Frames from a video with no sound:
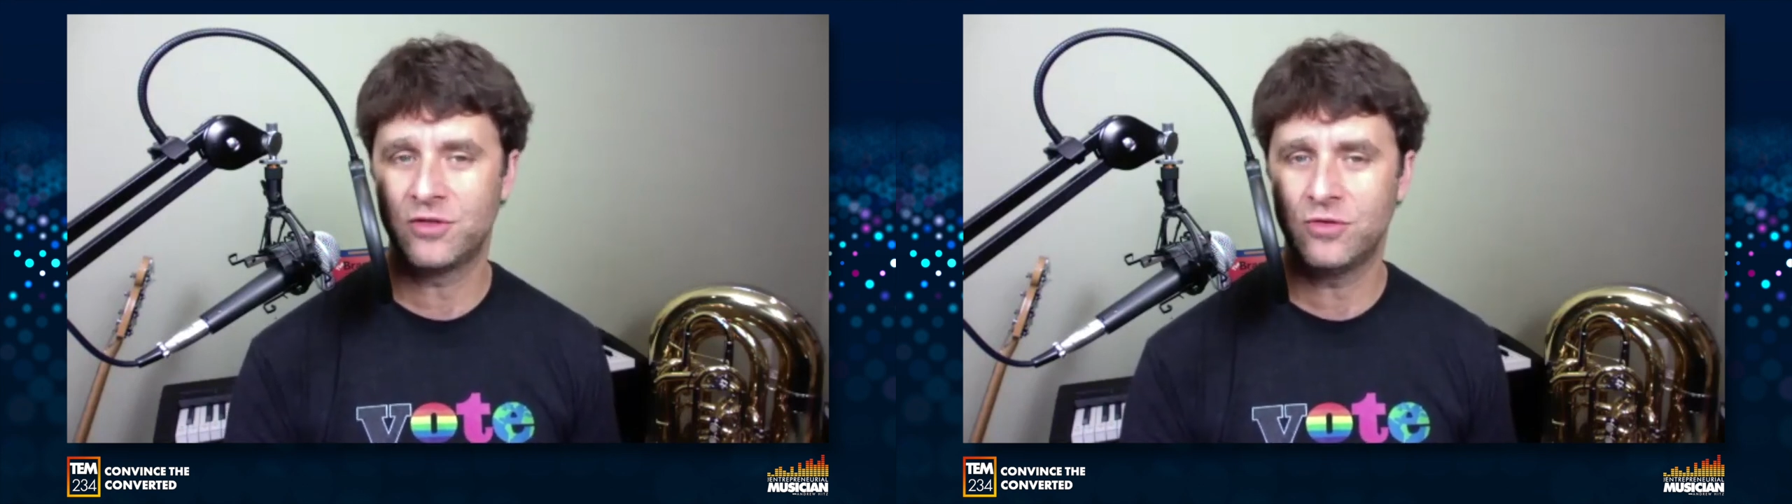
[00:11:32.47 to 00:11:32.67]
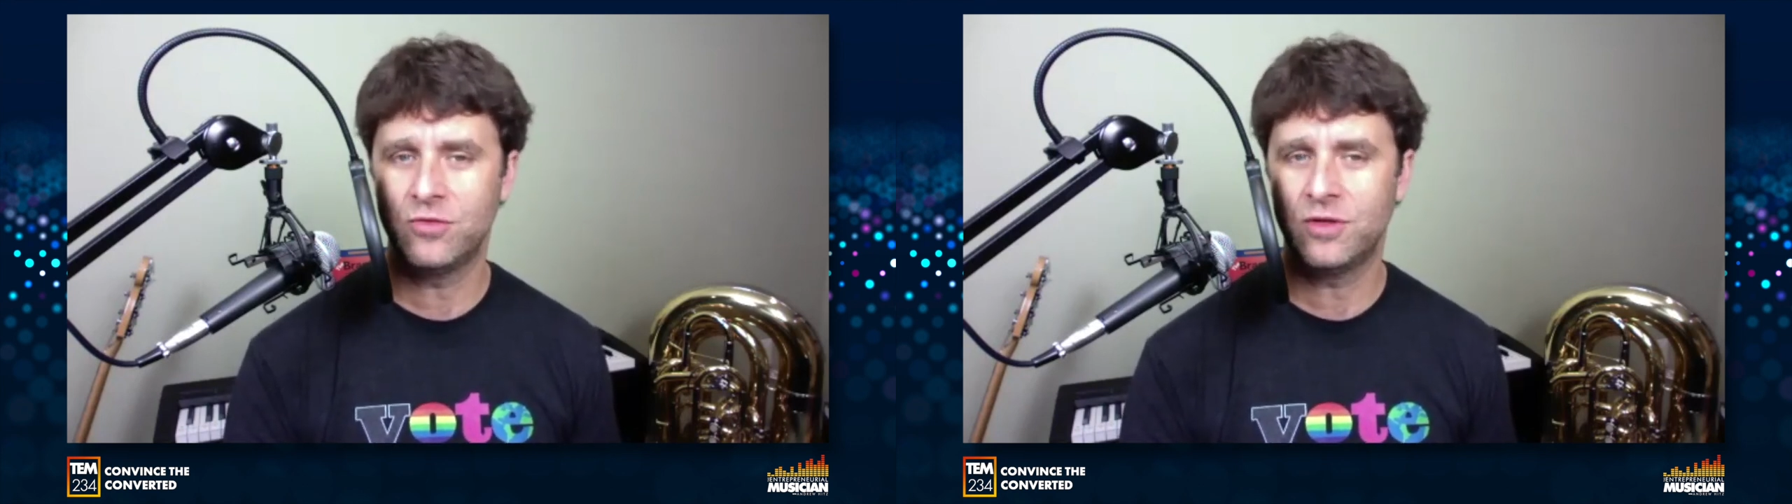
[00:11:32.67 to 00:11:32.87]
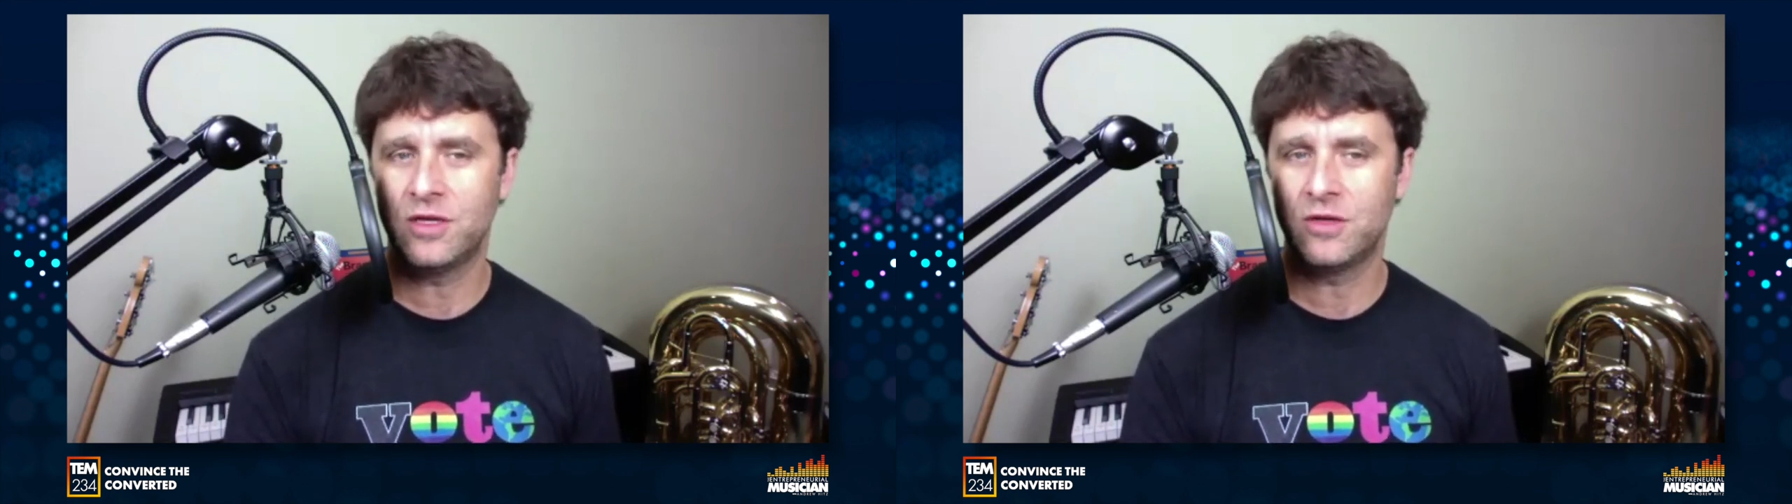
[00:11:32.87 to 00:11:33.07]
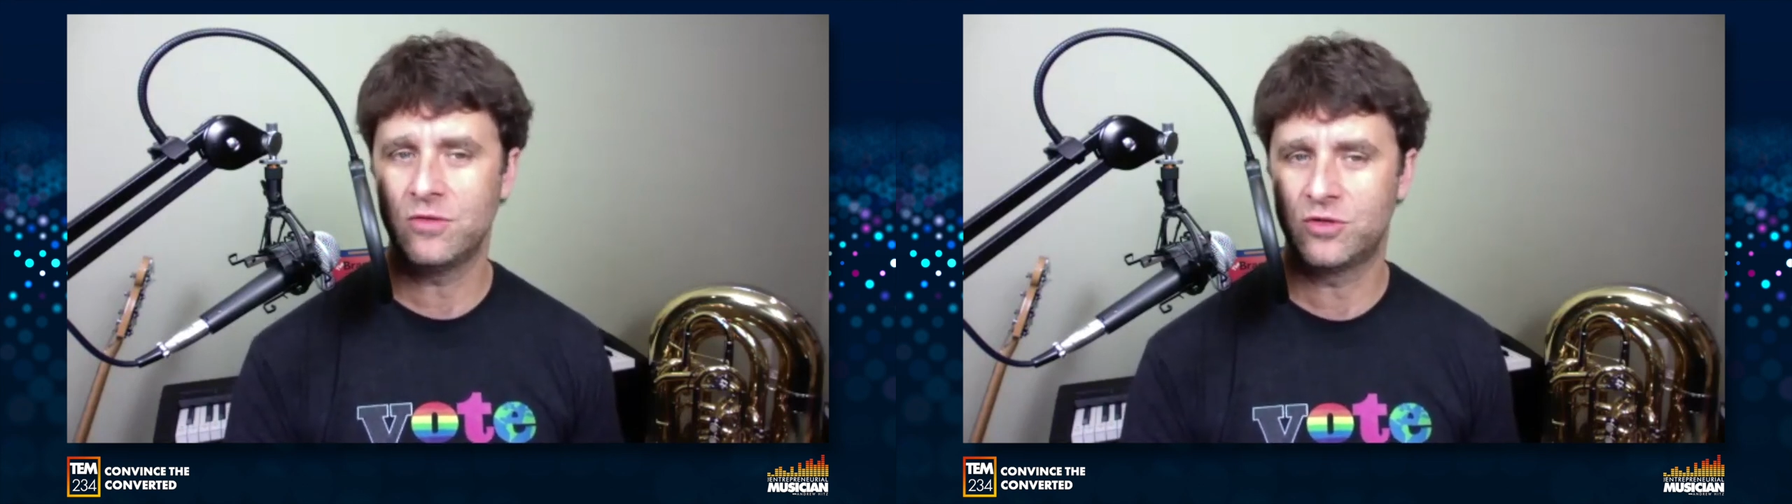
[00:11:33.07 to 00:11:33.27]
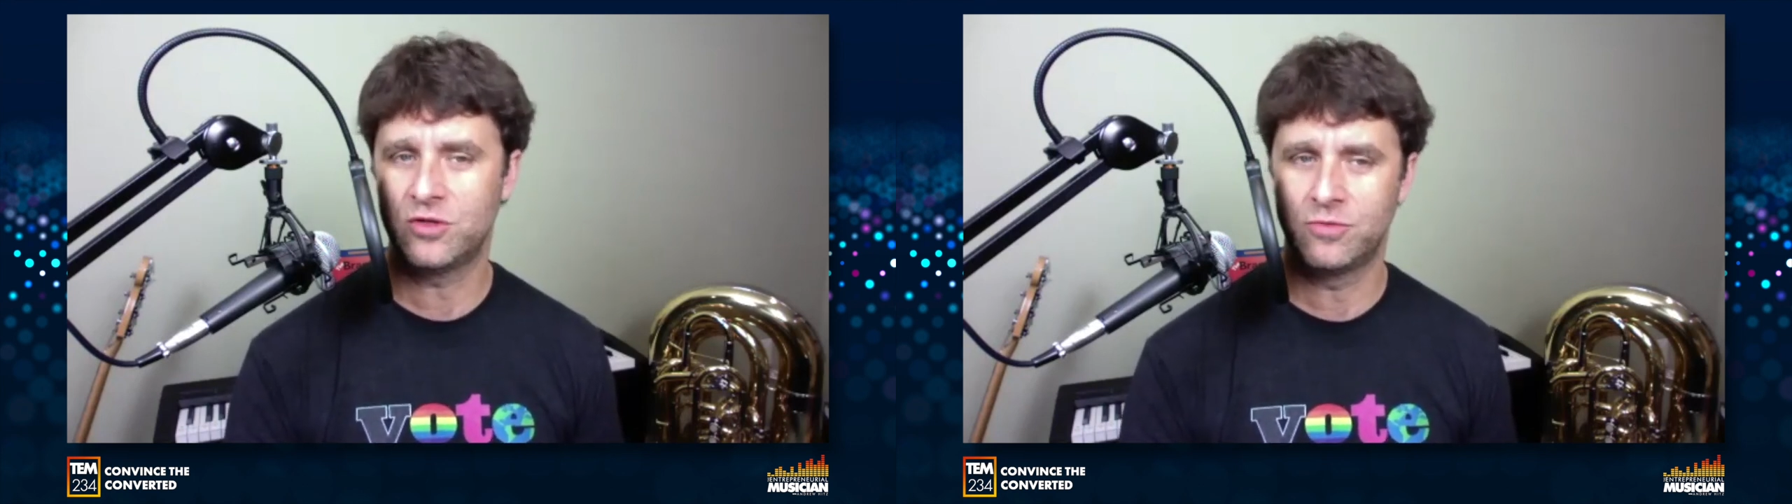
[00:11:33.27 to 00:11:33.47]
to the
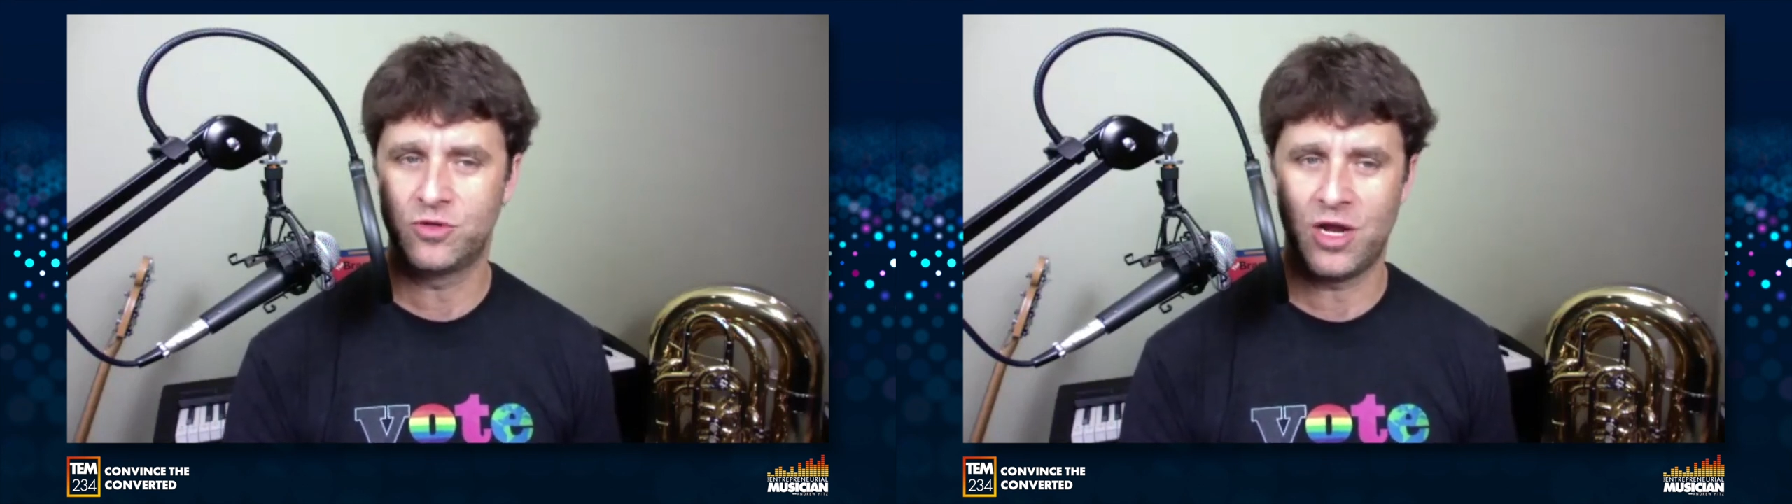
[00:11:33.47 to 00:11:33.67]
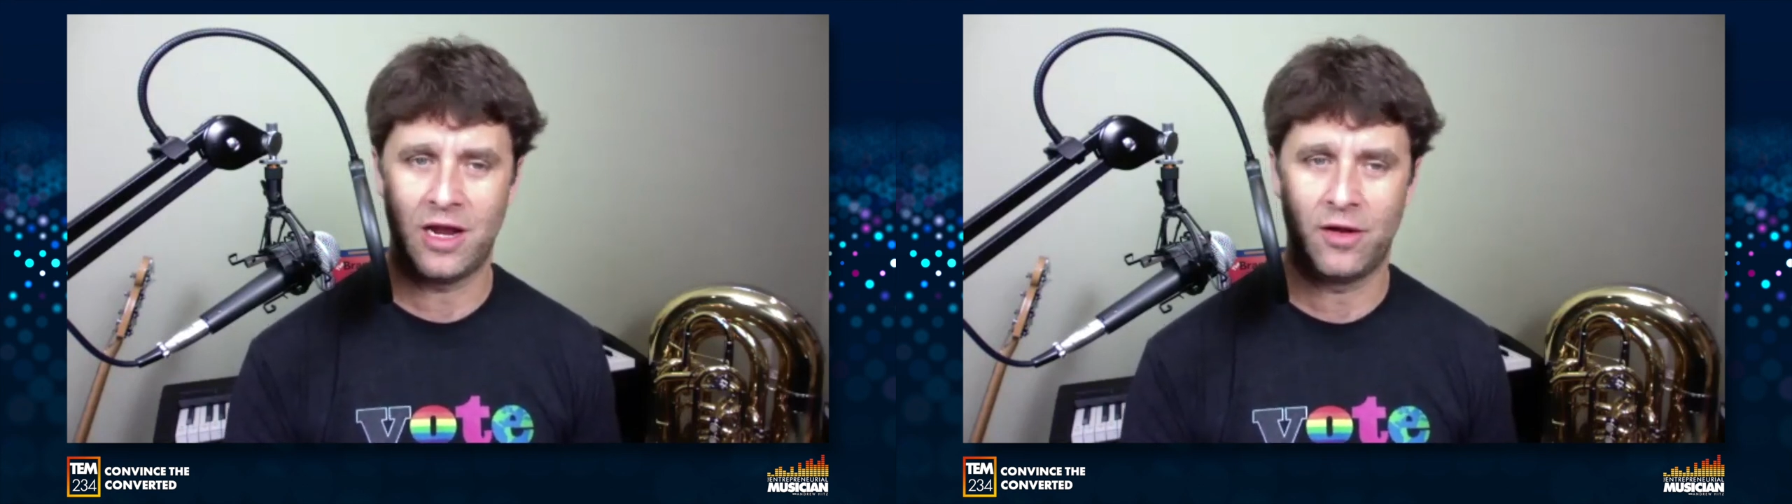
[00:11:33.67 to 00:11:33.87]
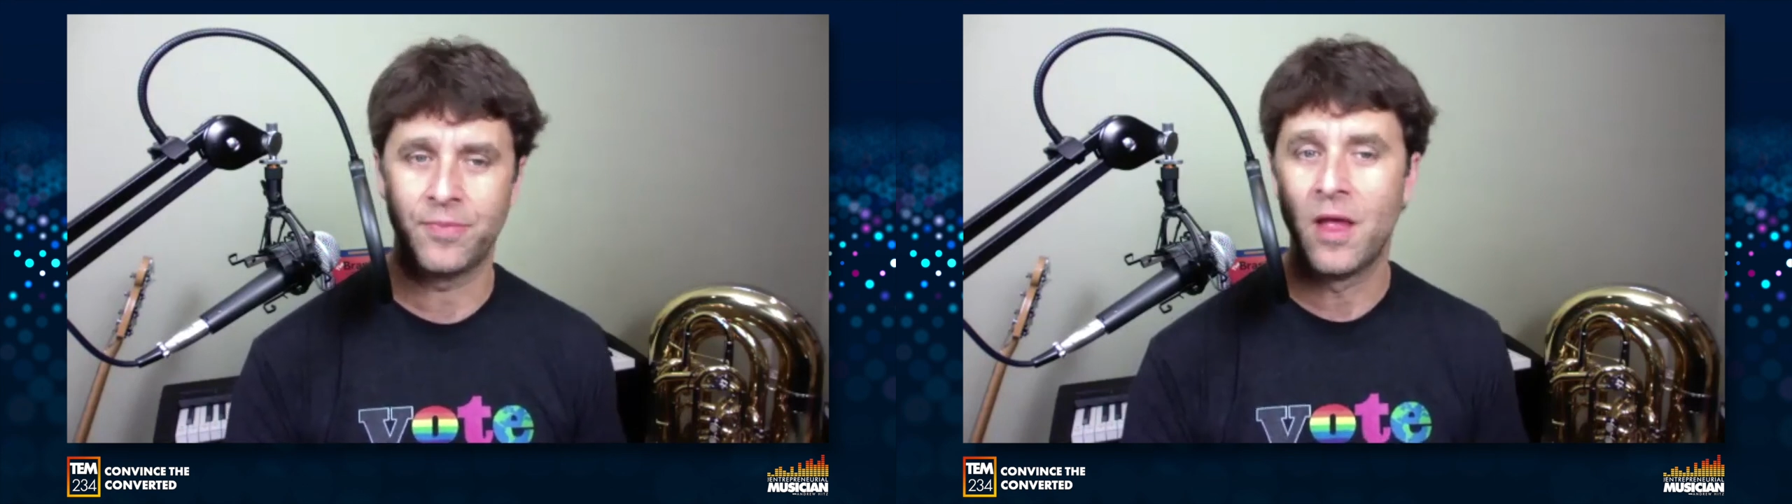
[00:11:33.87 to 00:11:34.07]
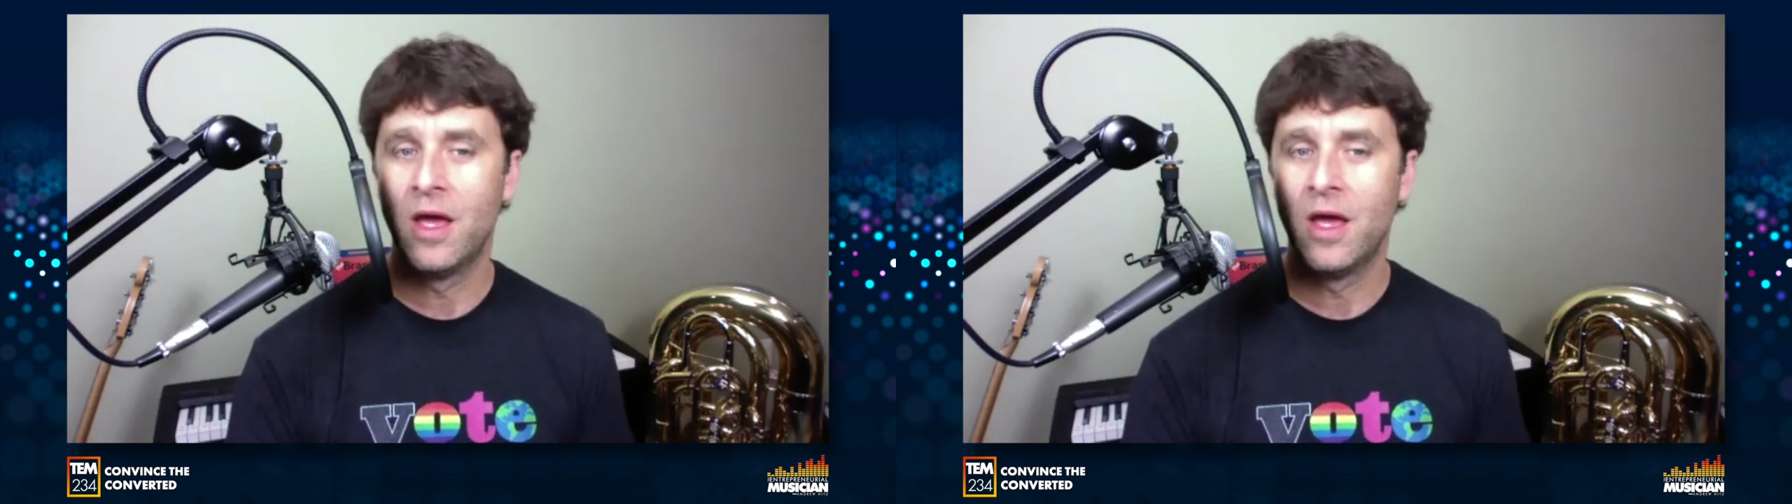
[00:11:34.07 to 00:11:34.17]
YouTube channel.